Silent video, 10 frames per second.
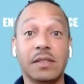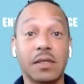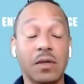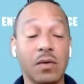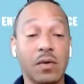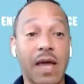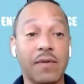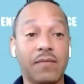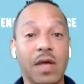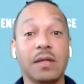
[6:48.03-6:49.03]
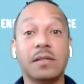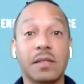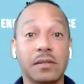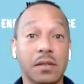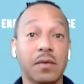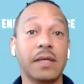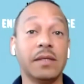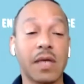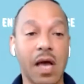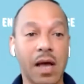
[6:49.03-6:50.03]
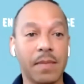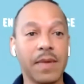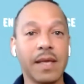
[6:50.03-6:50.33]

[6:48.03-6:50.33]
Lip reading: You have done such a great job.